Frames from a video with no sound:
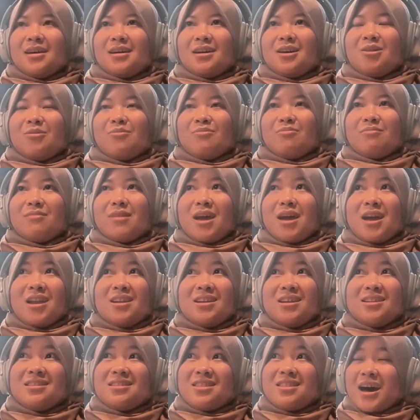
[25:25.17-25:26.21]
And
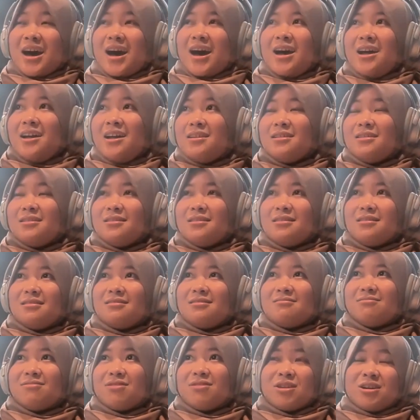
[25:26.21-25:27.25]
in that
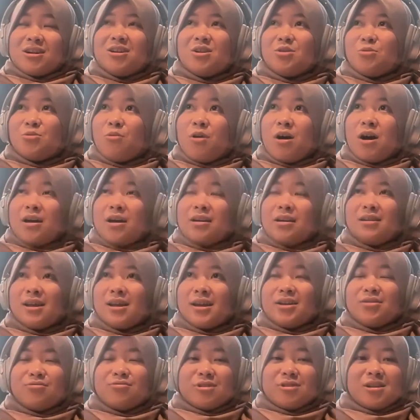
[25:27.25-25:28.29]
third one,
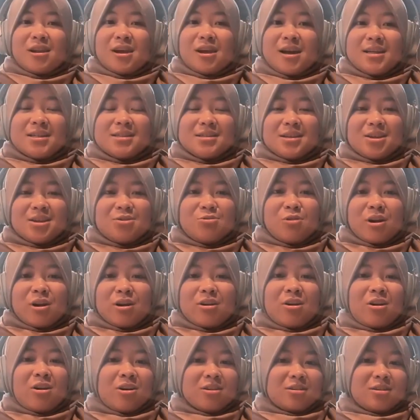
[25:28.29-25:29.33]
like, realize that you are
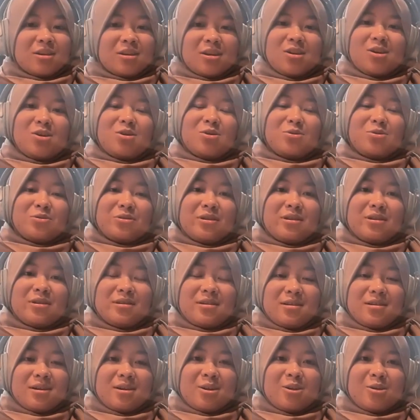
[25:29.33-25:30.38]
not alone,
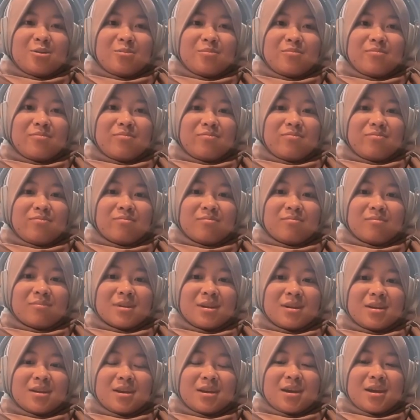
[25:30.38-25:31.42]

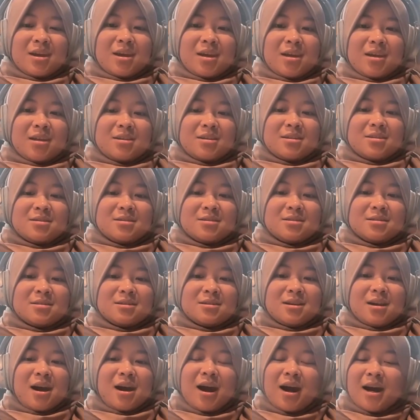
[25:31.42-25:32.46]
and
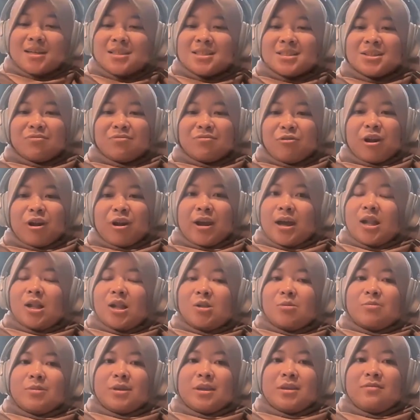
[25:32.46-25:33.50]
ask for
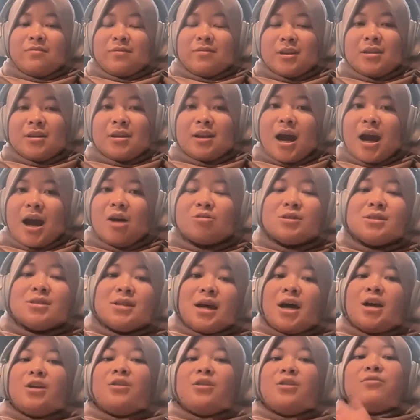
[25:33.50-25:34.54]
help even
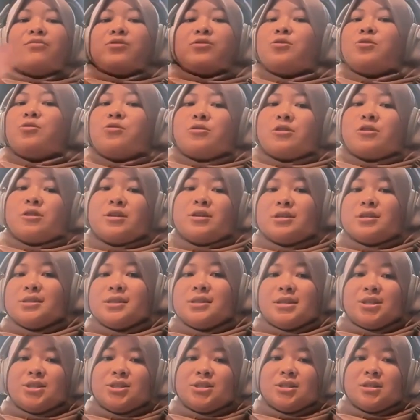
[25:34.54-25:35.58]
outside of your
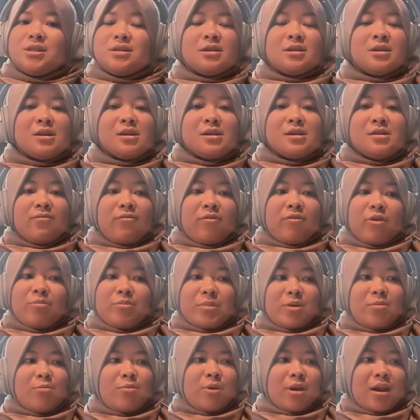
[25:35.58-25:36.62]
organization. For
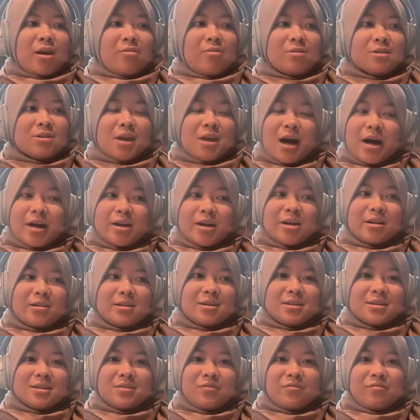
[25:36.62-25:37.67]
me, when I was hired
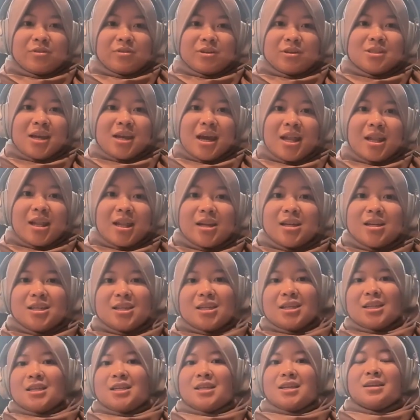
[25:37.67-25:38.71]
as the first
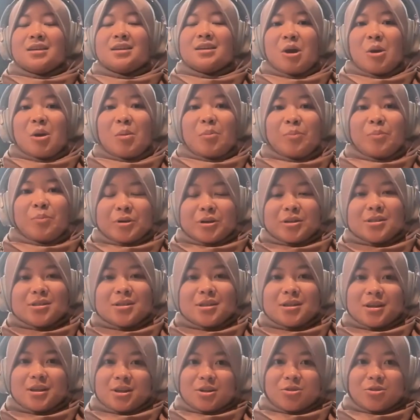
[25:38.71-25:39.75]
L&D
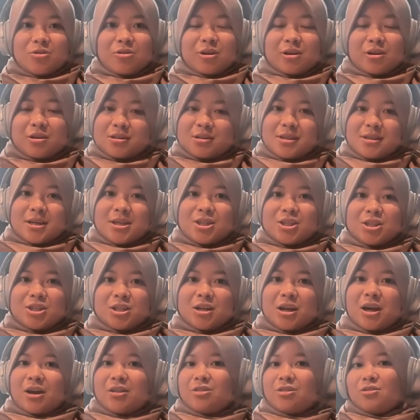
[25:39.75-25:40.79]
person in the
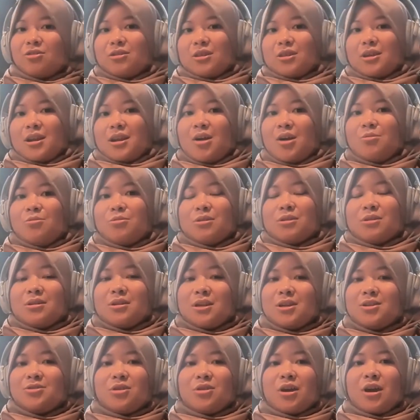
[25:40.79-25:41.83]
organization, I thought that I would
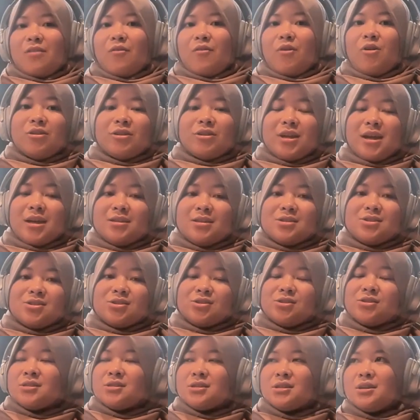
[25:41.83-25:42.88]
need to have all the
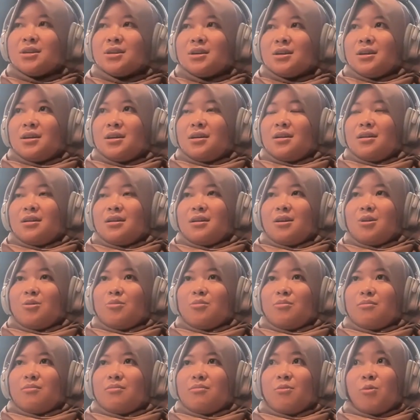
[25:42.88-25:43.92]
answers,
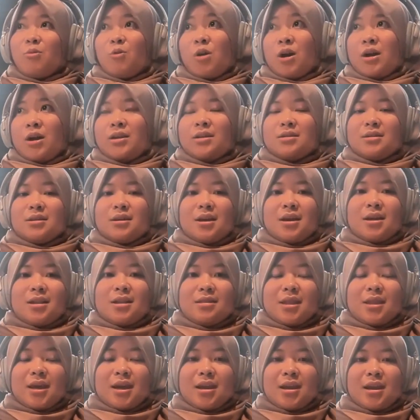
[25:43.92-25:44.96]
one,
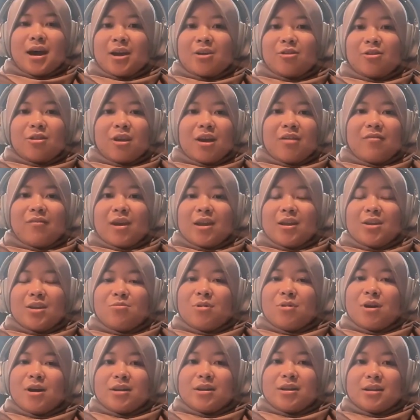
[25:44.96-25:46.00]
and then I don't have
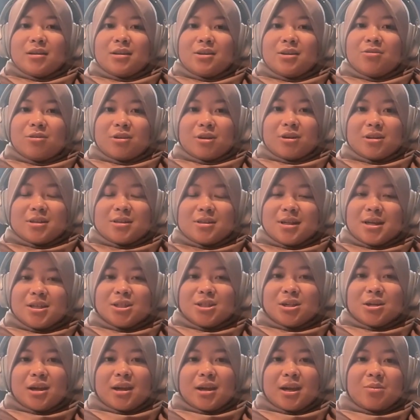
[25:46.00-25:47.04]
anyone in the
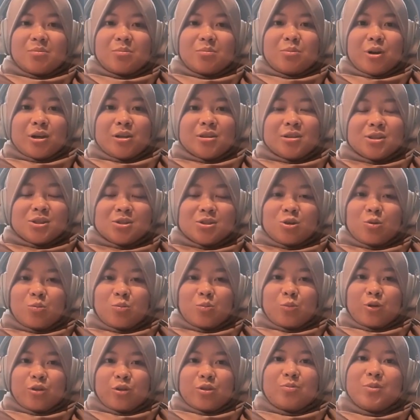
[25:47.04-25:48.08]
organization I can
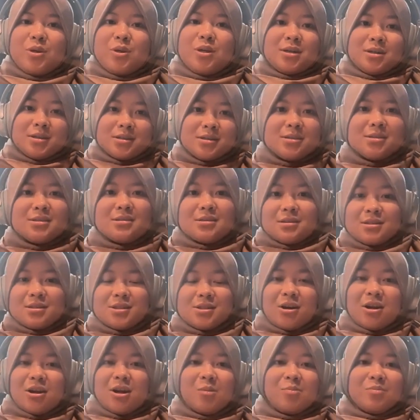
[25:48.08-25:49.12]
brainstorm with, because
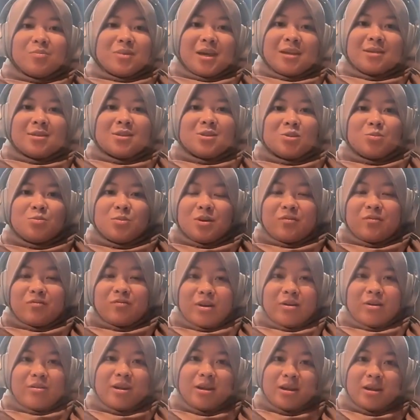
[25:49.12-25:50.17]
startup tends to be
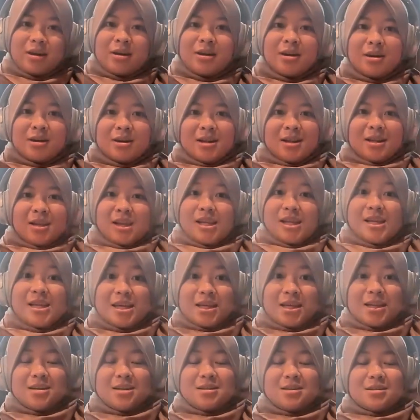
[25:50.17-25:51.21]
very
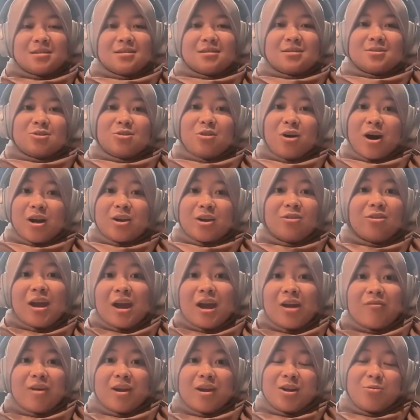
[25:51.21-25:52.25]
lean. So I don't
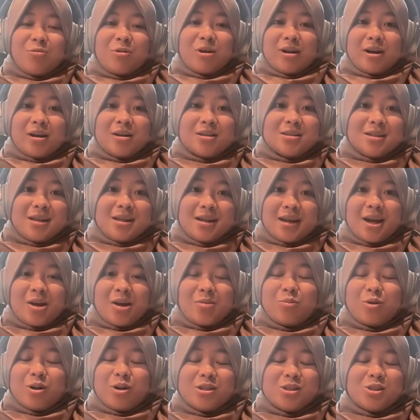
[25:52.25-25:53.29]
have anyone else that
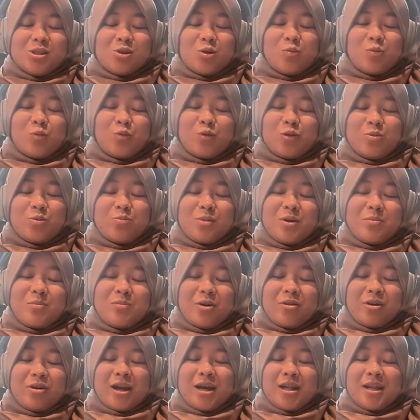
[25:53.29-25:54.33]
can brainstorm with me
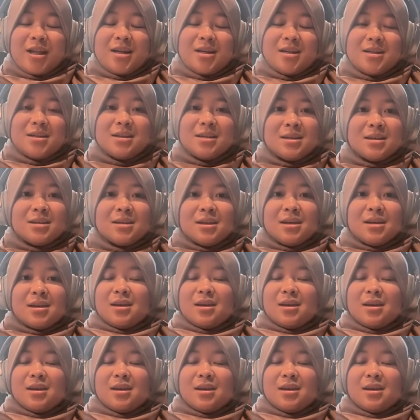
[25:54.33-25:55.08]
about L&D.